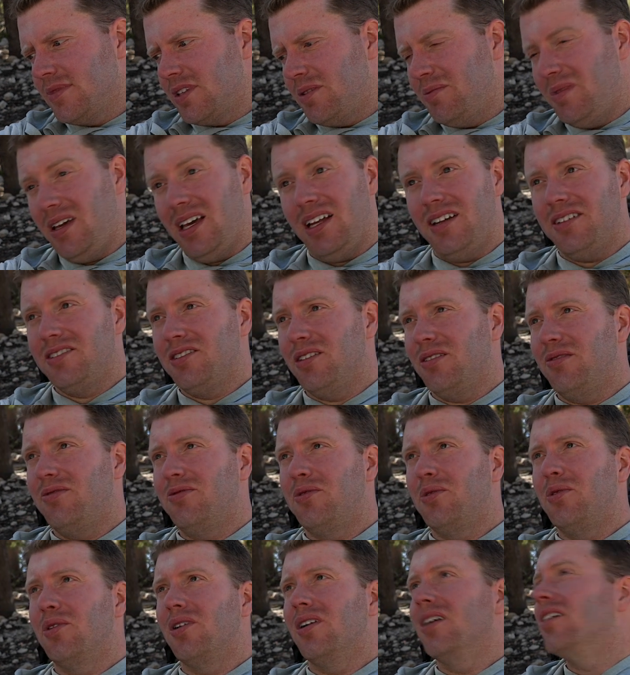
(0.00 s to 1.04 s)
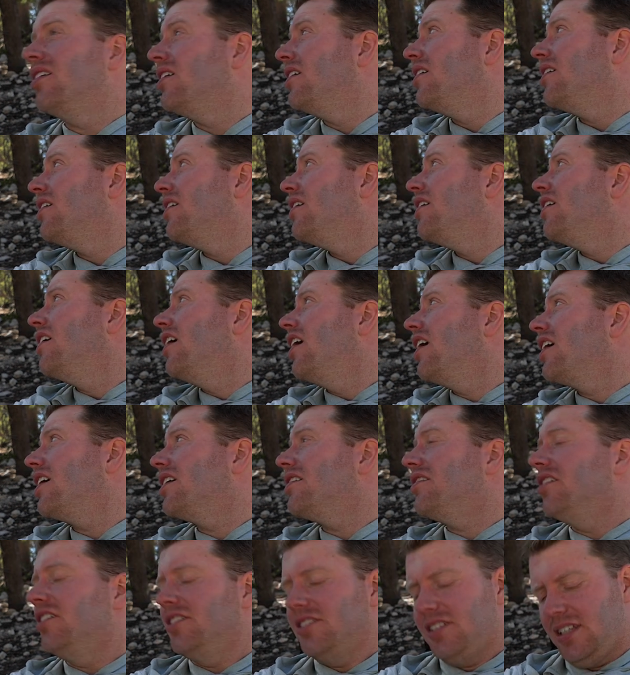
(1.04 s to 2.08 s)
it's only 4. I get
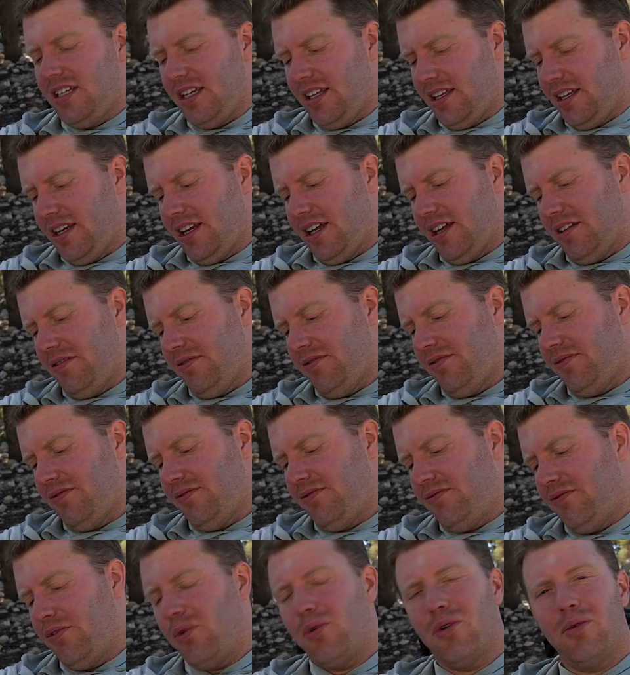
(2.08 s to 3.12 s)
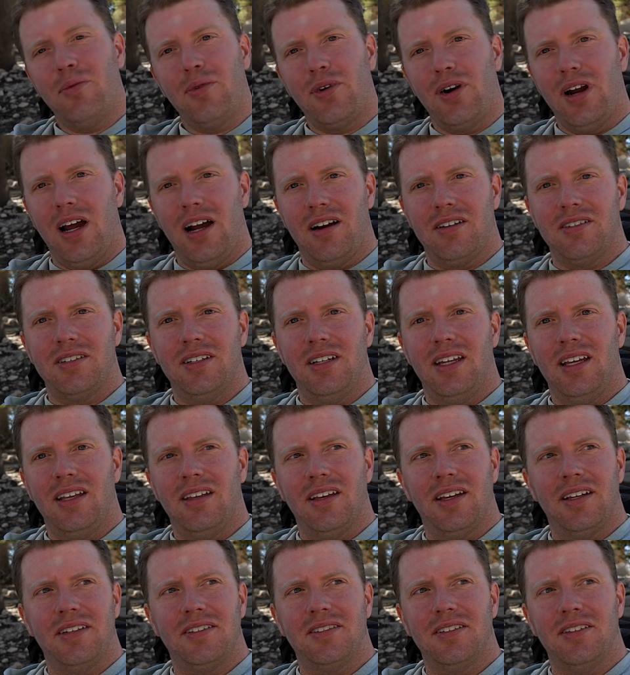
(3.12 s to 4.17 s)
tons of daylight. I got 4 more hours of
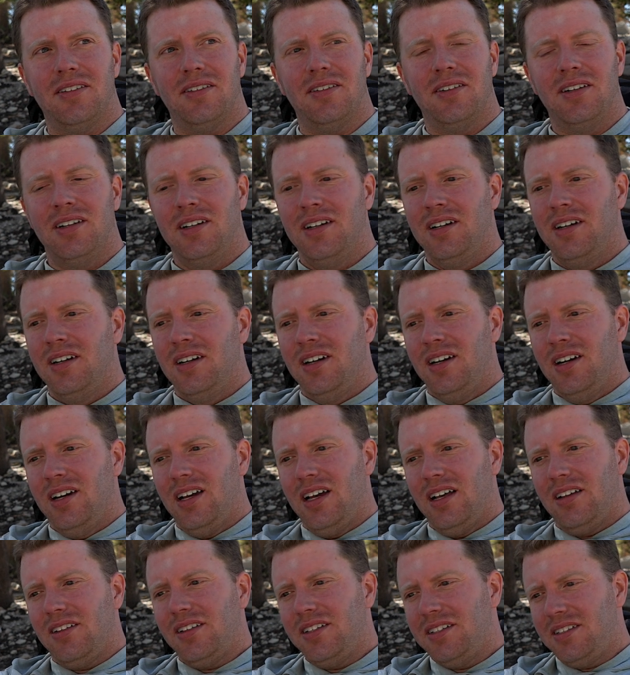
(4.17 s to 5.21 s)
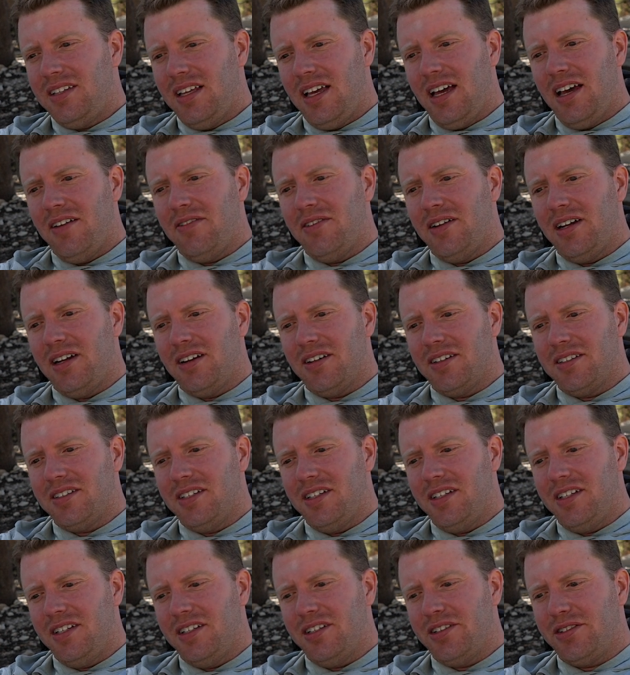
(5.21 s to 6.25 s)
daylight, so at least a half an hour
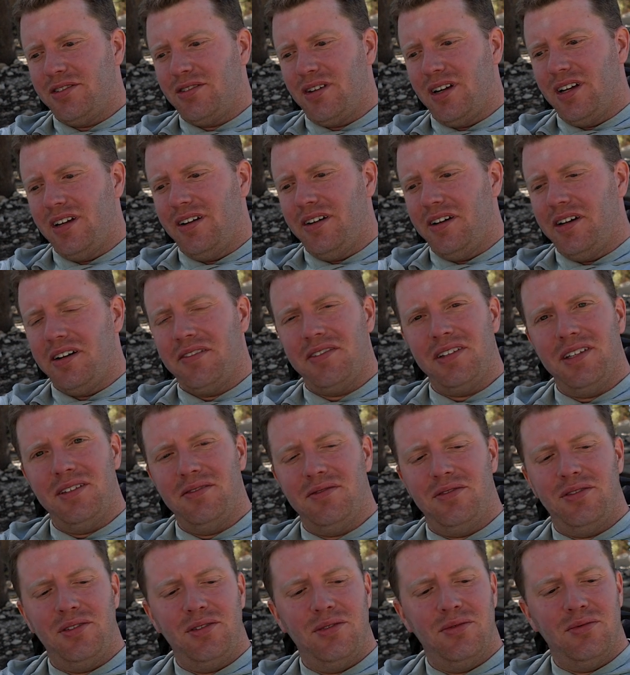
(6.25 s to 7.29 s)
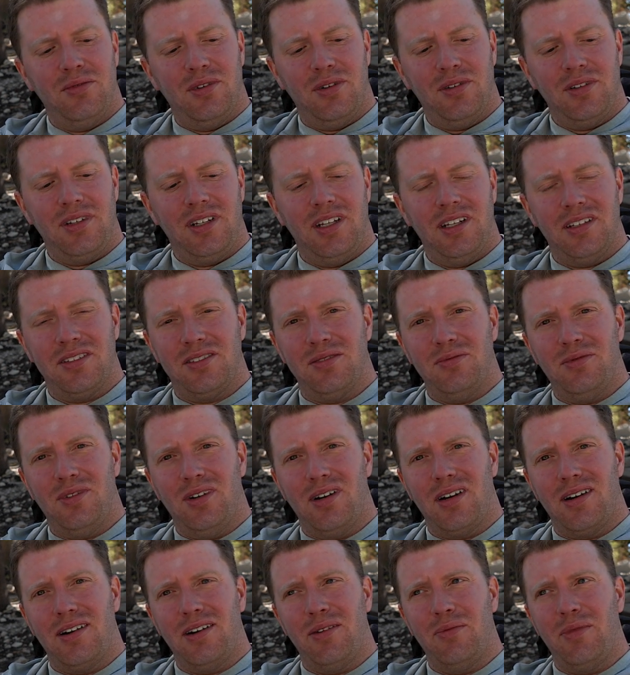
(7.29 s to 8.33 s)
sitting here drying off, eating food, and getting some
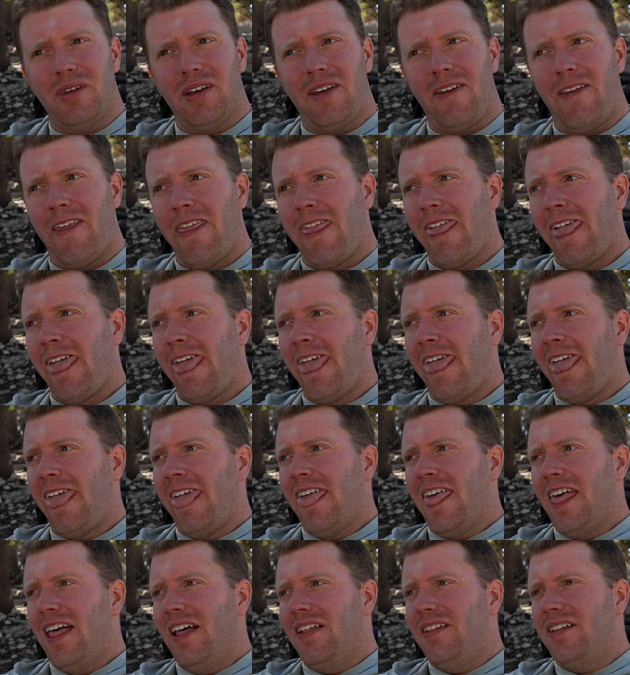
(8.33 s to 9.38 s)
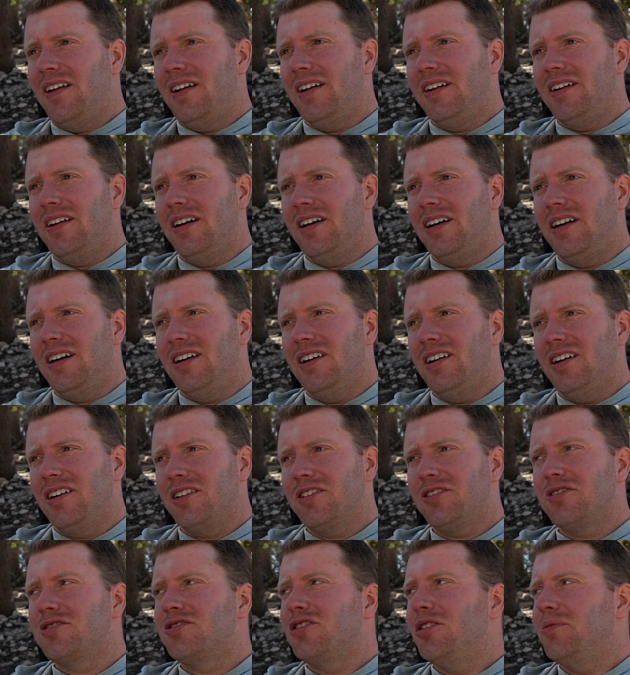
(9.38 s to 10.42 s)
water in me. And then I'll
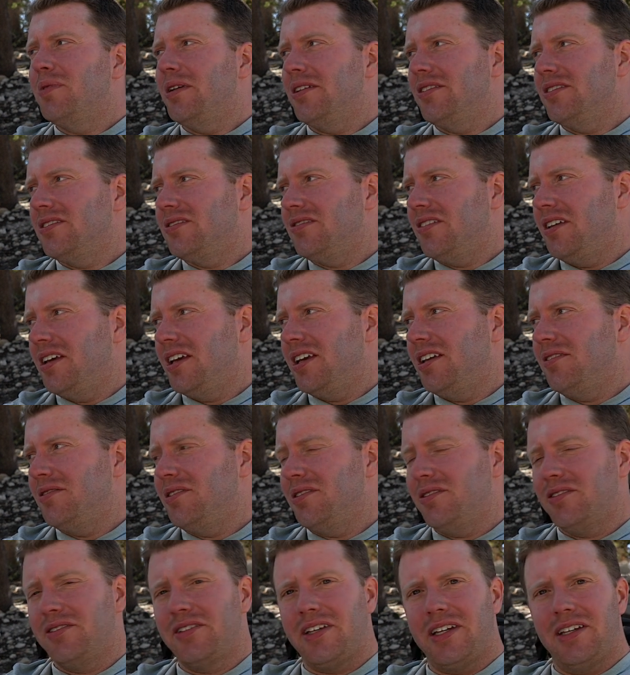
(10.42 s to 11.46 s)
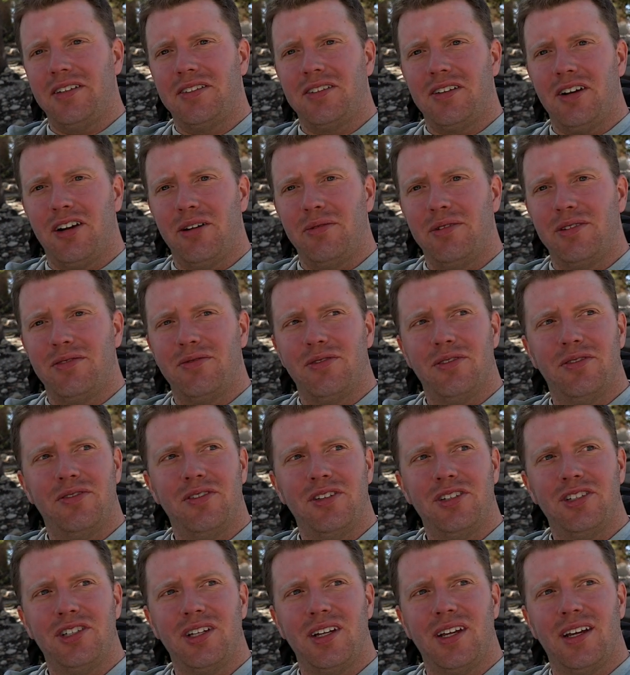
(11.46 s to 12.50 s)
go scope out this lake. If it looks like it's garbage for
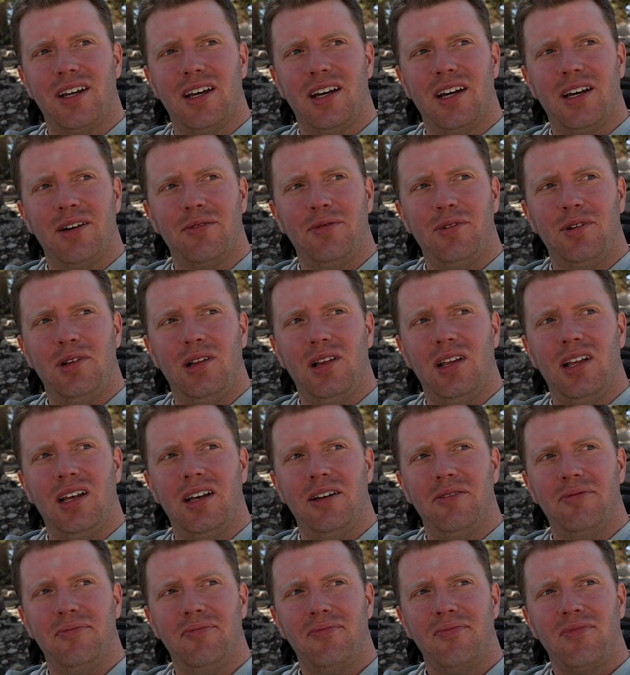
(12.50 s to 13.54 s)
fishing, I will I'll